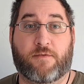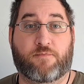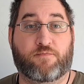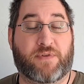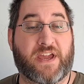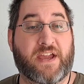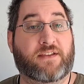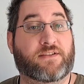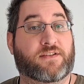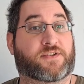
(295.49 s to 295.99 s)

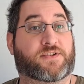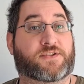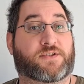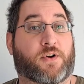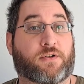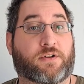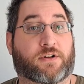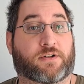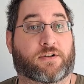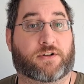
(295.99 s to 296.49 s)
being the
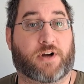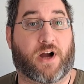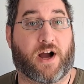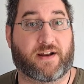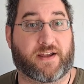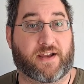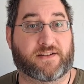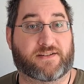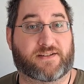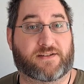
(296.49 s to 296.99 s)
solar
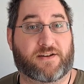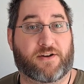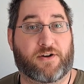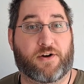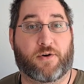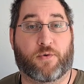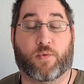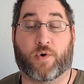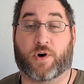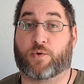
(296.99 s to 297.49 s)
goddess,
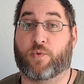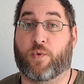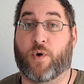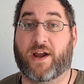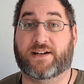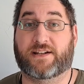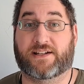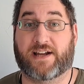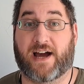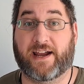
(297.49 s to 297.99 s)
were
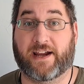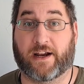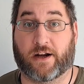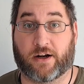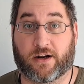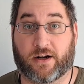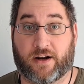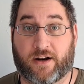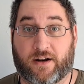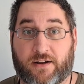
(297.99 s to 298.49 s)
quite
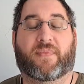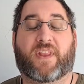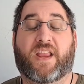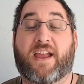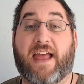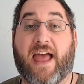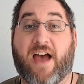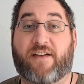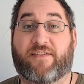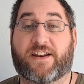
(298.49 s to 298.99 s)
dire.
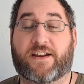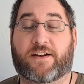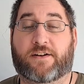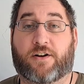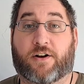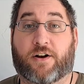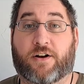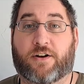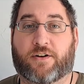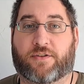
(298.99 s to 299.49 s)
Heaven and
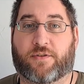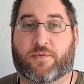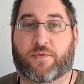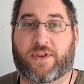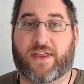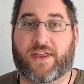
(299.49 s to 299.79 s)
Earth,